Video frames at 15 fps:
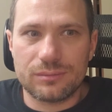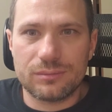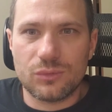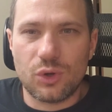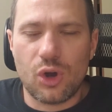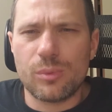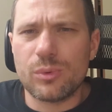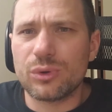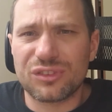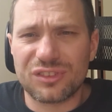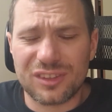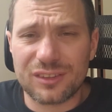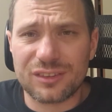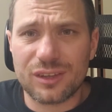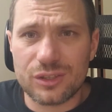almost
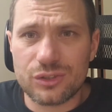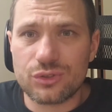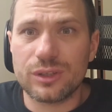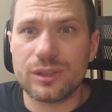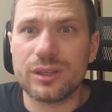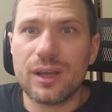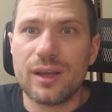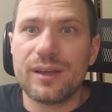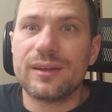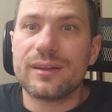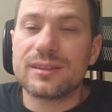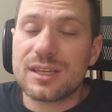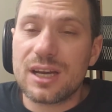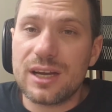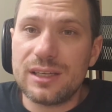600
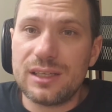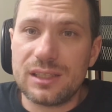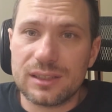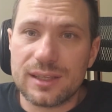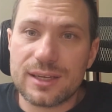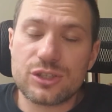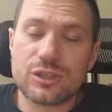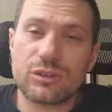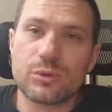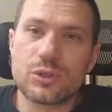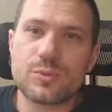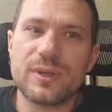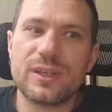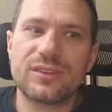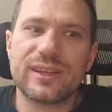tiny elections,
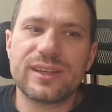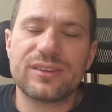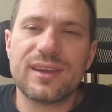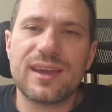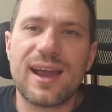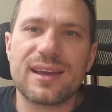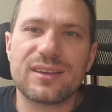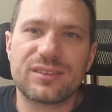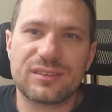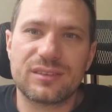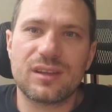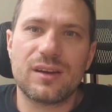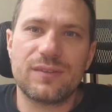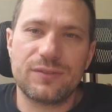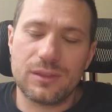which means, let's say I
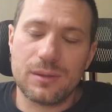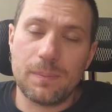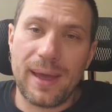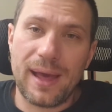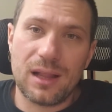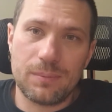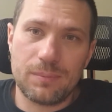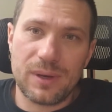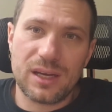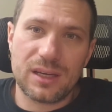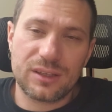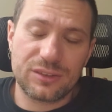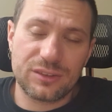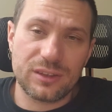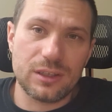stuffed the ballot
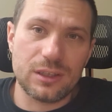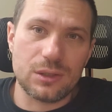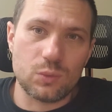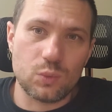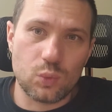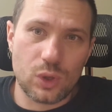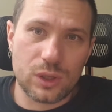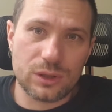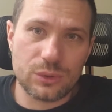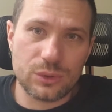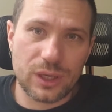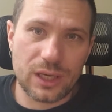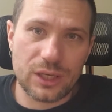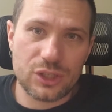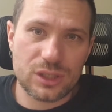box in one
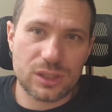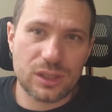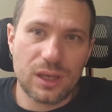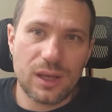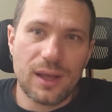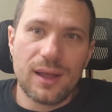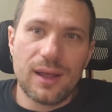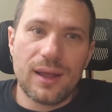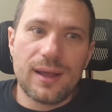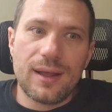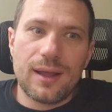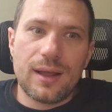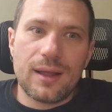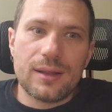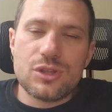location.
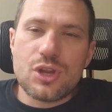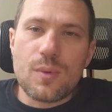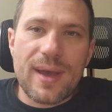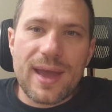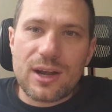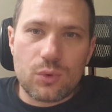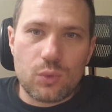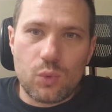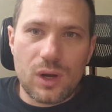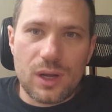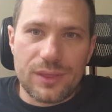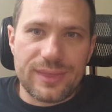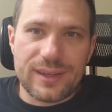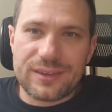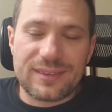No matter
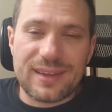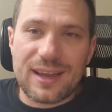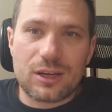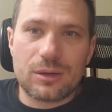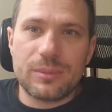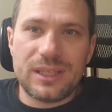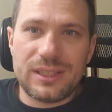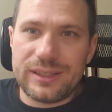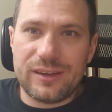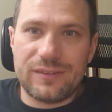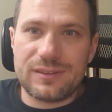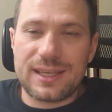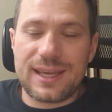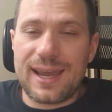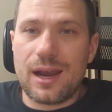what, that's not going to be enough
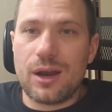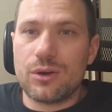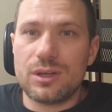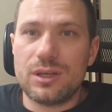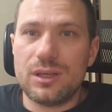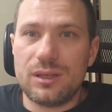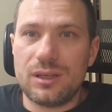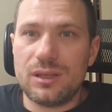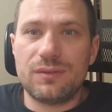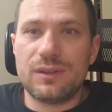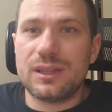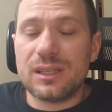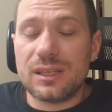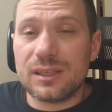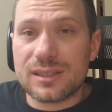to carry even
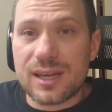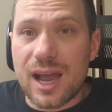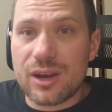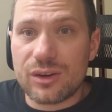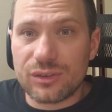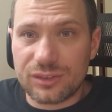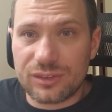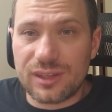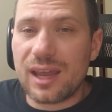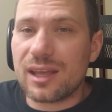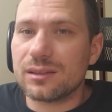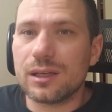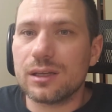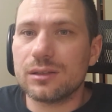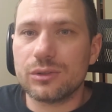the entire
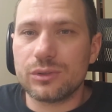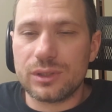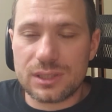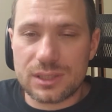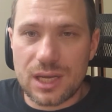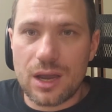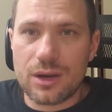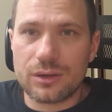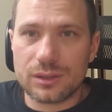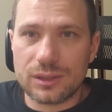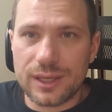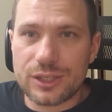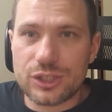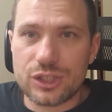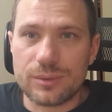state, let alone the entire
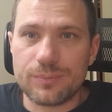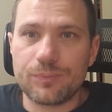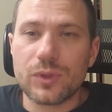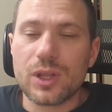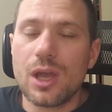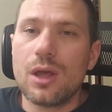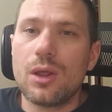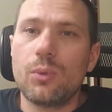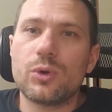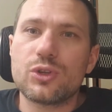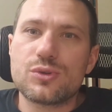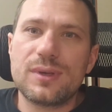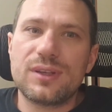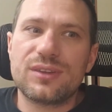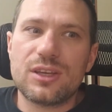election,
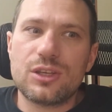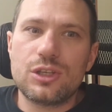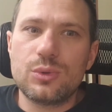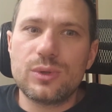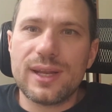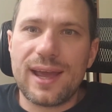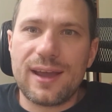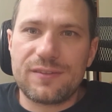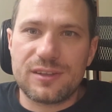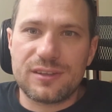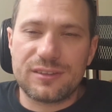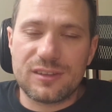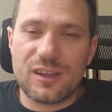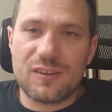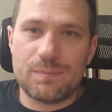which means that you would have to
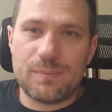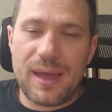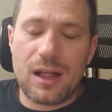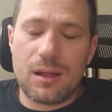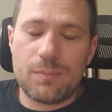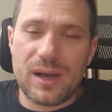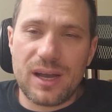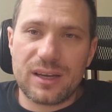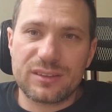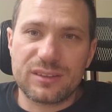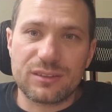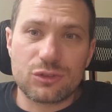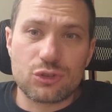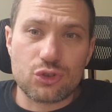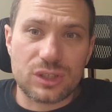stuff ballot
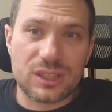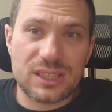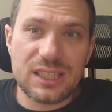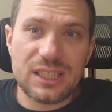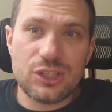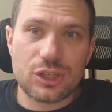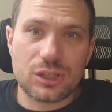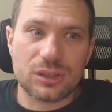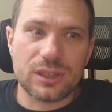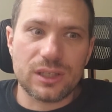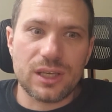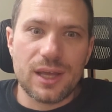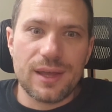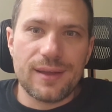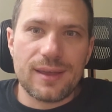boxes strategically
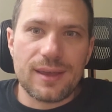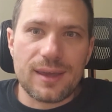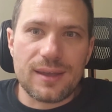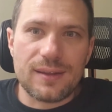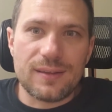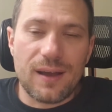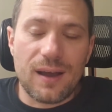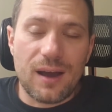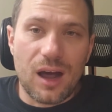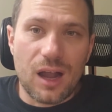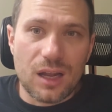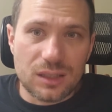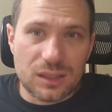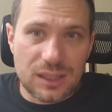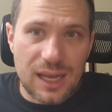in
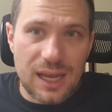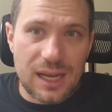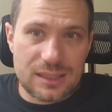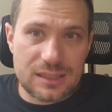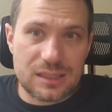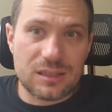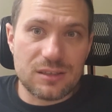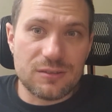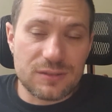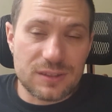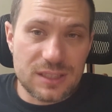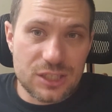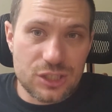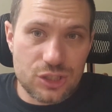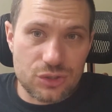a lot of
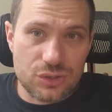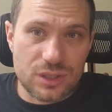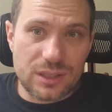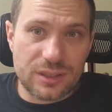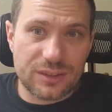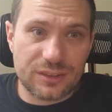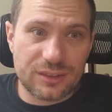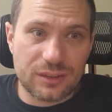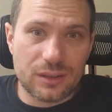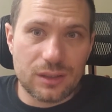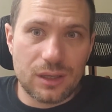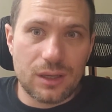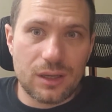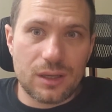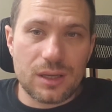districts
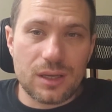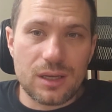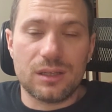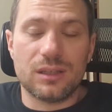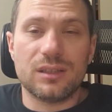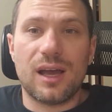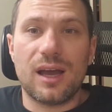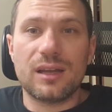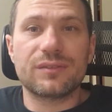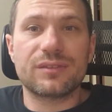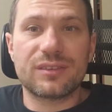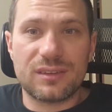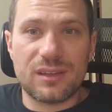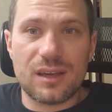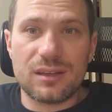in a lot of
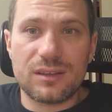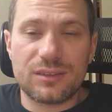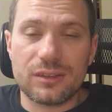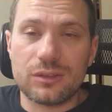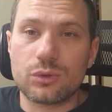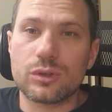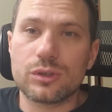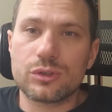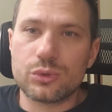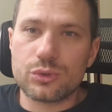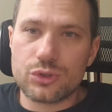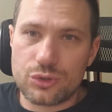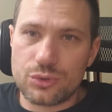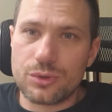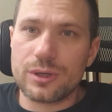states in order to
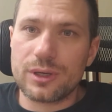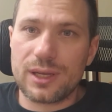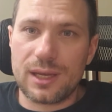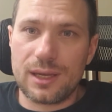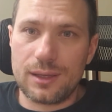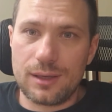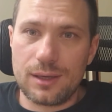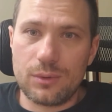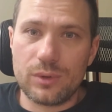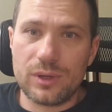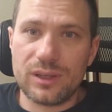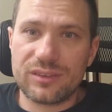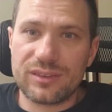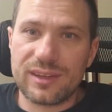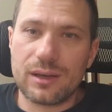ensure a candidate
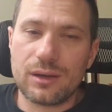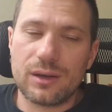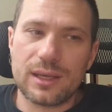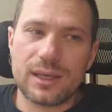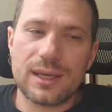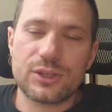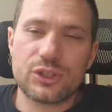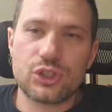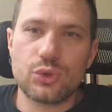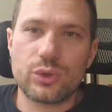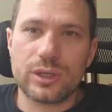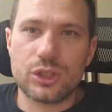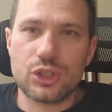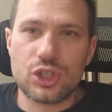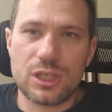wins. Now, I guess you
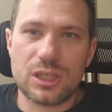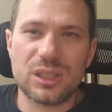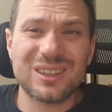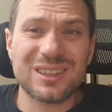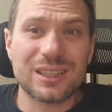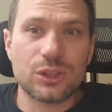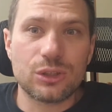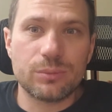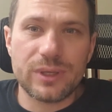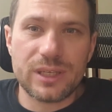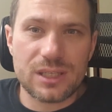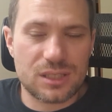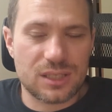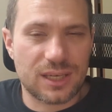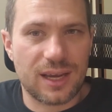can cheat a little
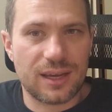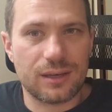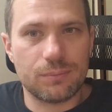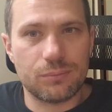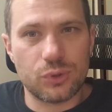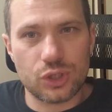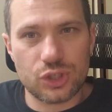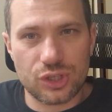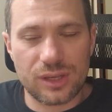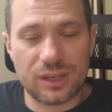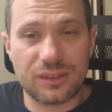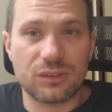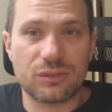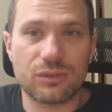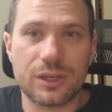bit to kind of push
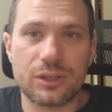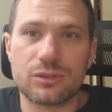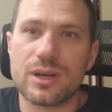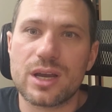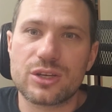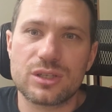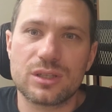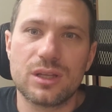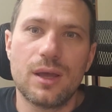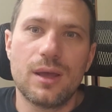things in the right direction,